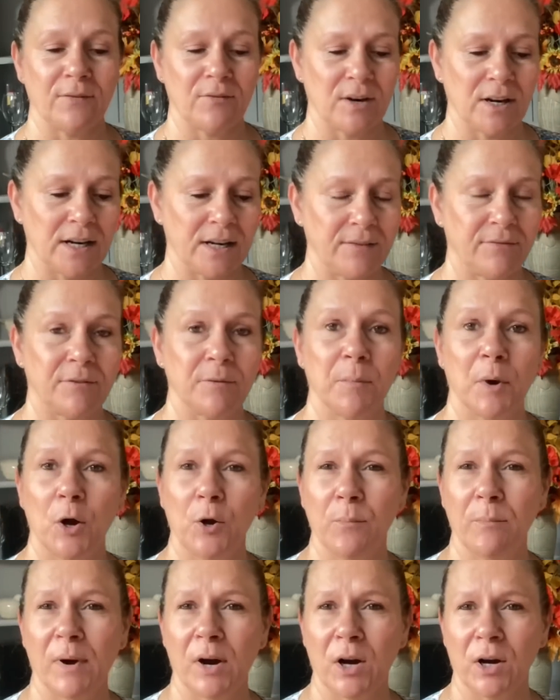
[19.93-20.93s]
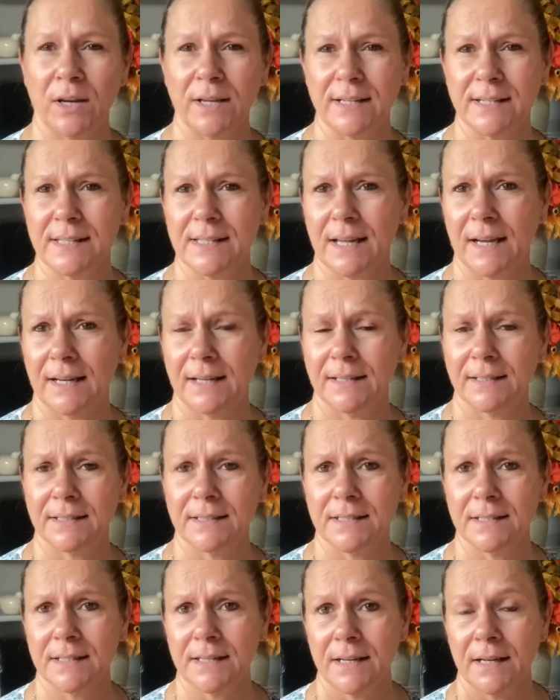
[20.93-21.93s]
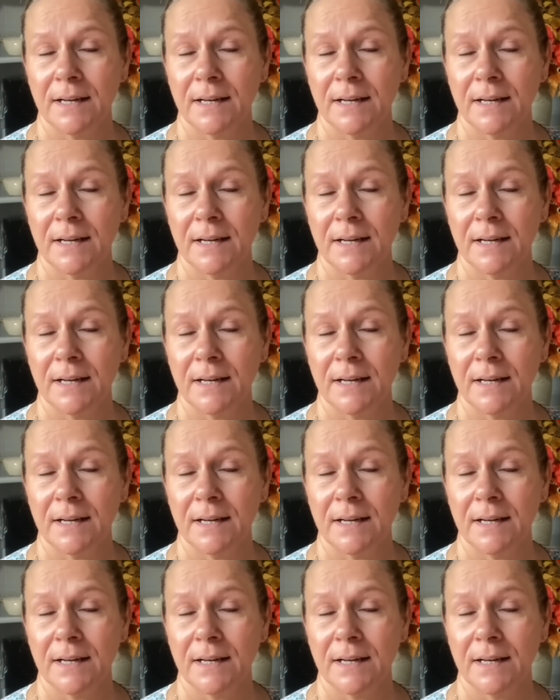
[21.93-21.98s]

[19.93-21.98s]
really from Home Bargains and